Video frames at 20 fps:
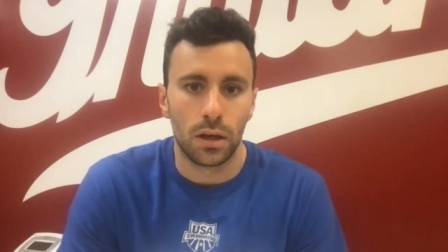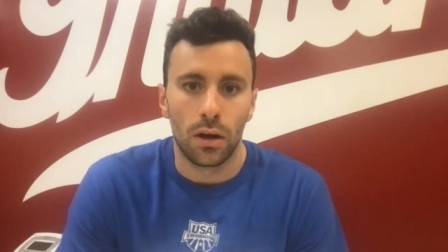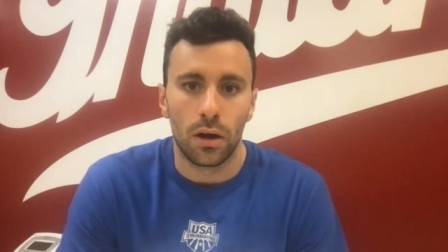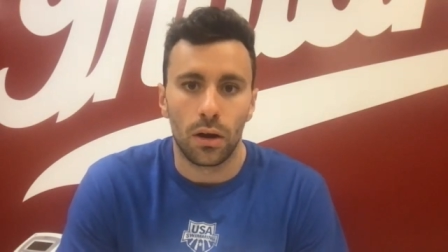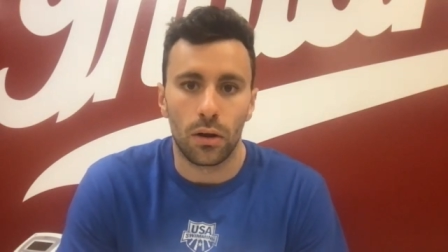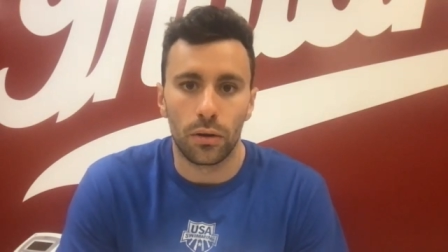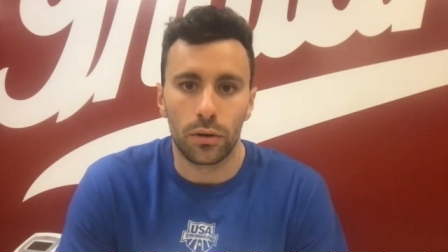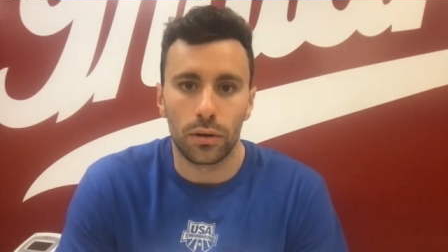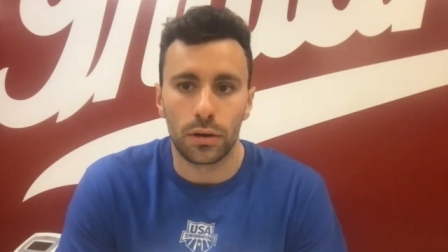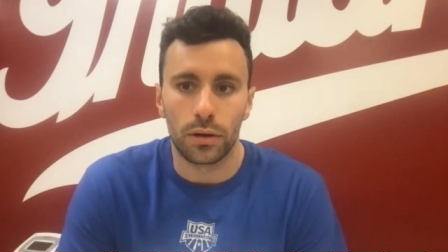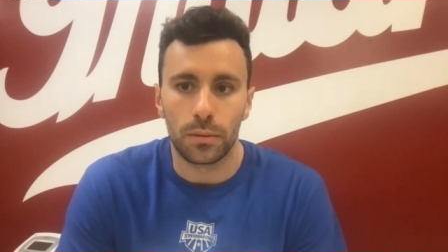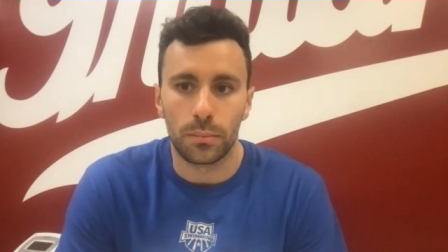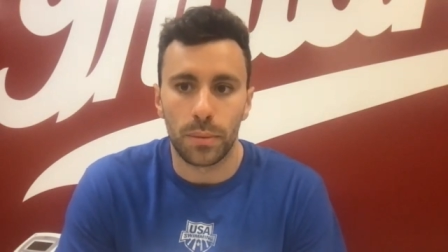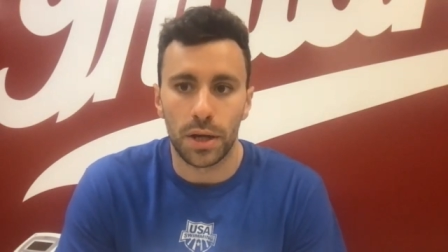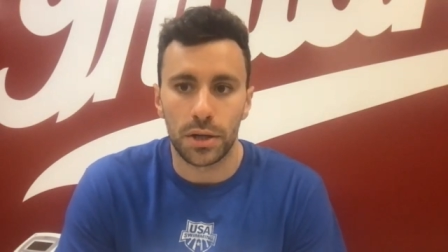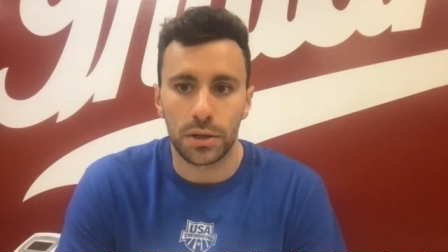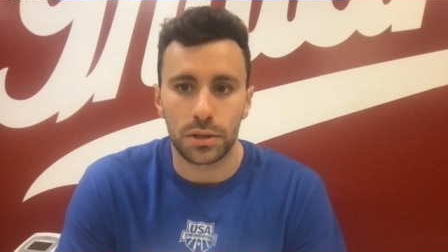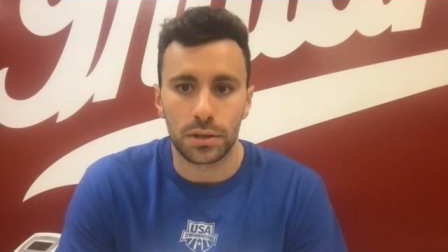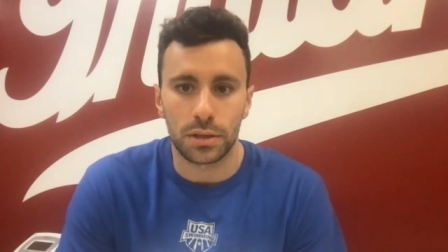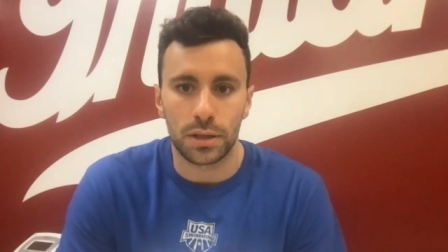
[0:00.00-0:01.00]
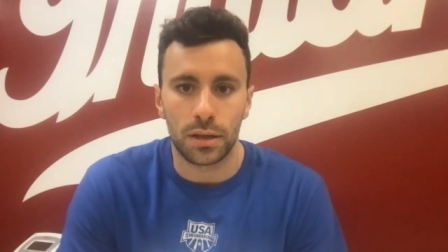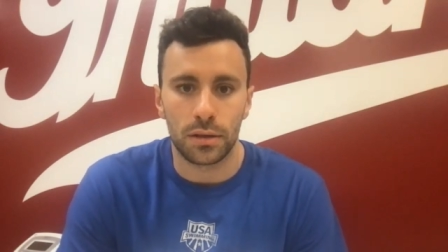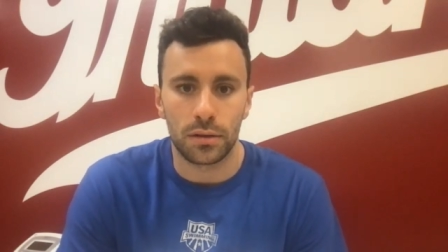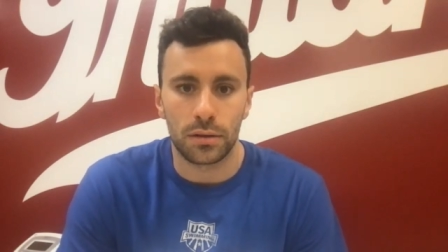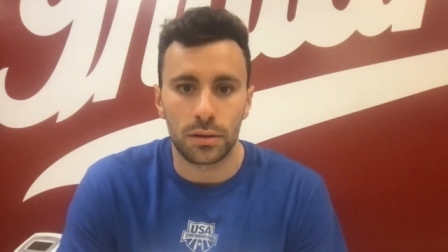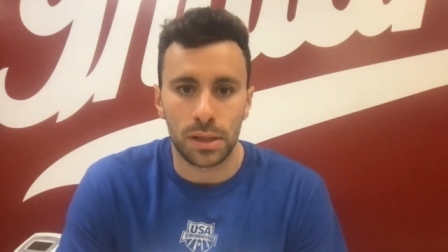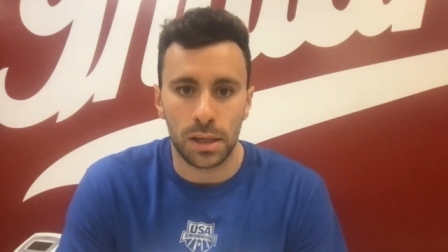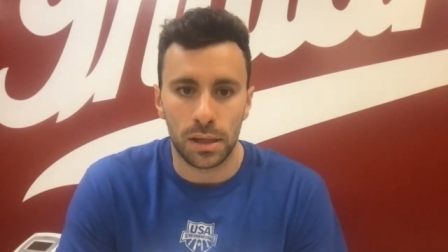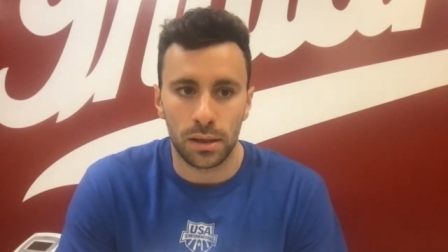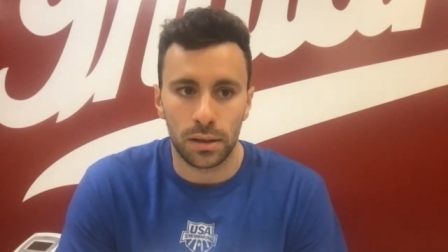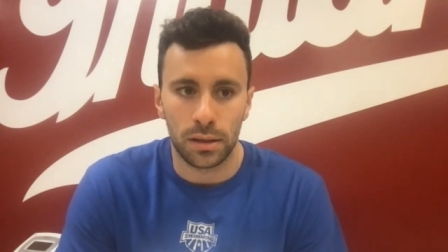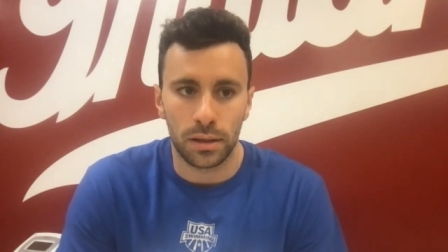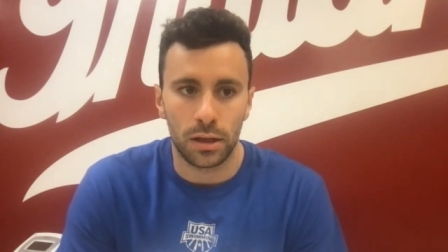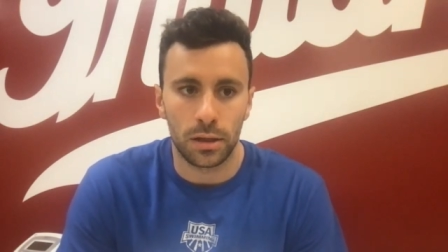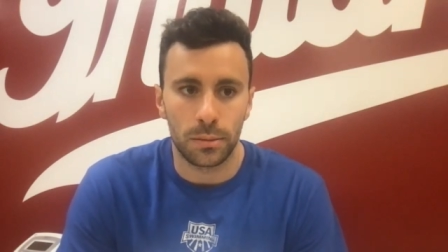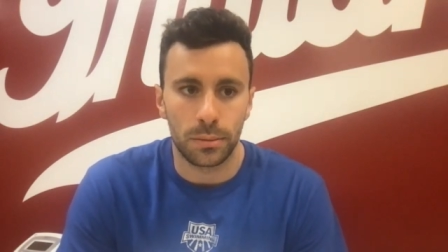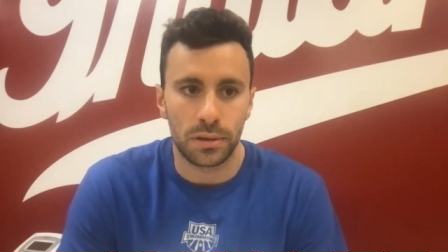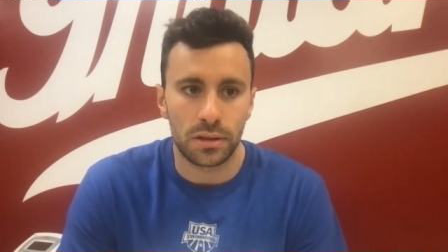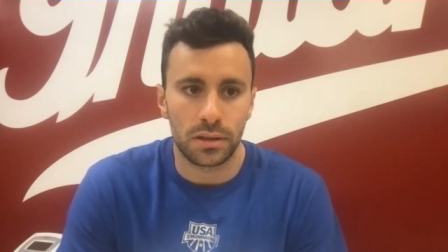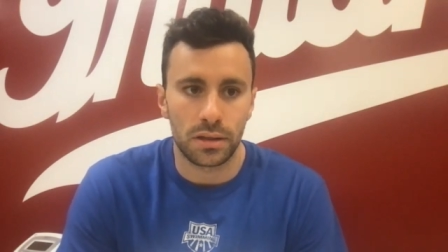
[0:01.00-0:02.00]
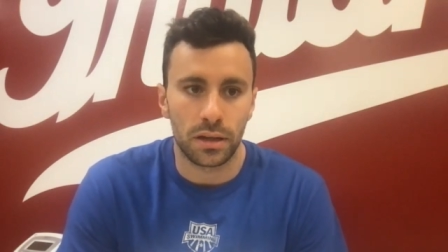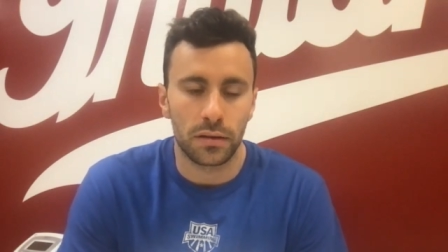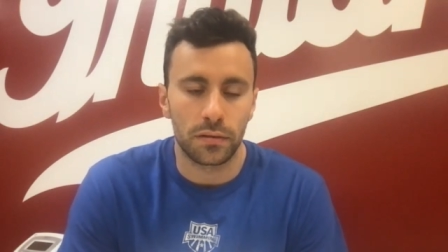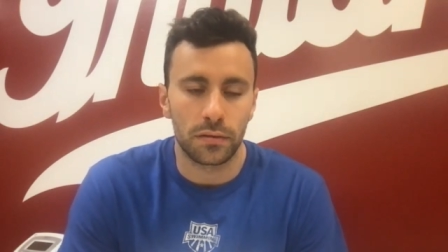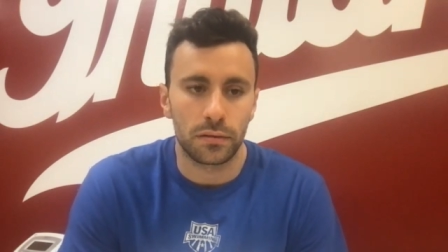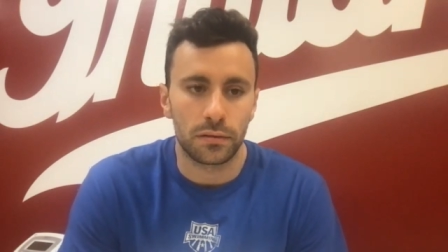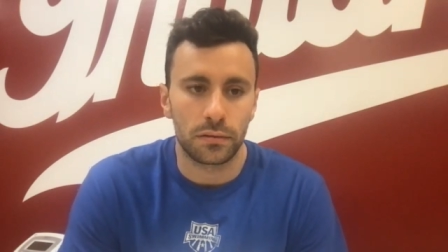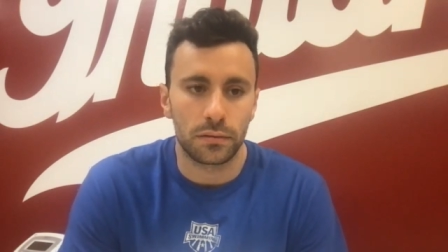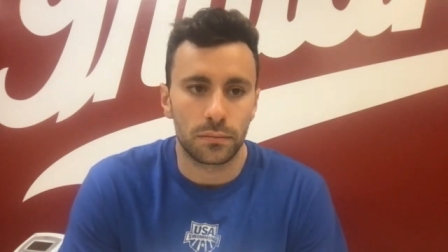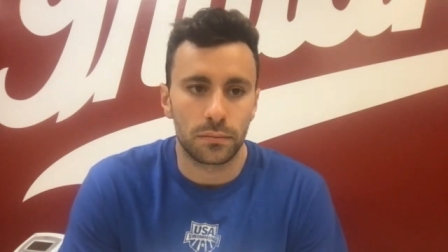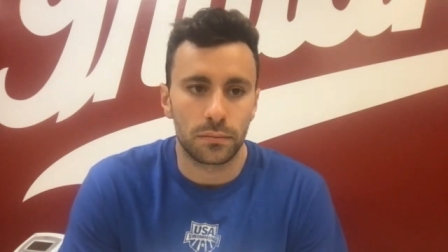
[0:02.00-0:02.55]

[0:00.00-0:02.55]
all the measures that they're taking to keep us safe.